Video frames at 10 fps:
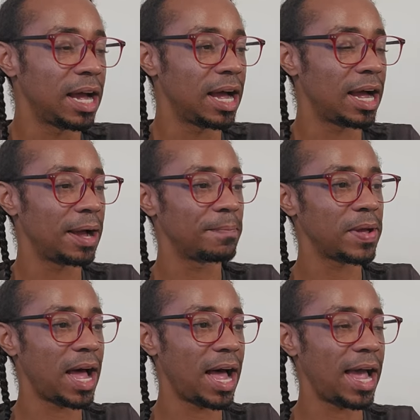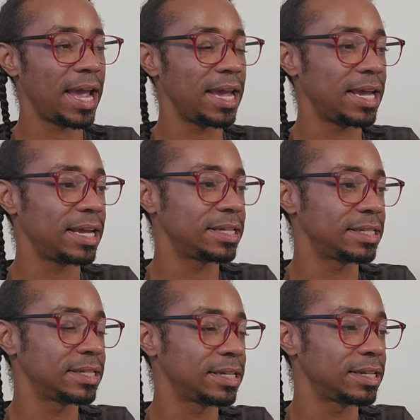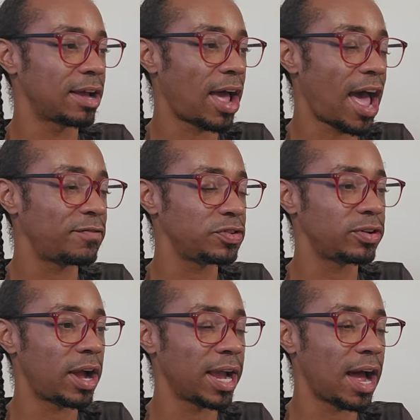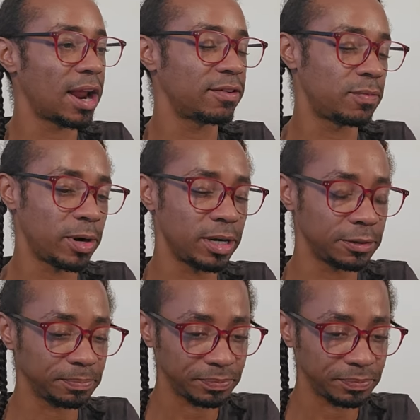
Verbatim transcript: Um, I, after I got out of work,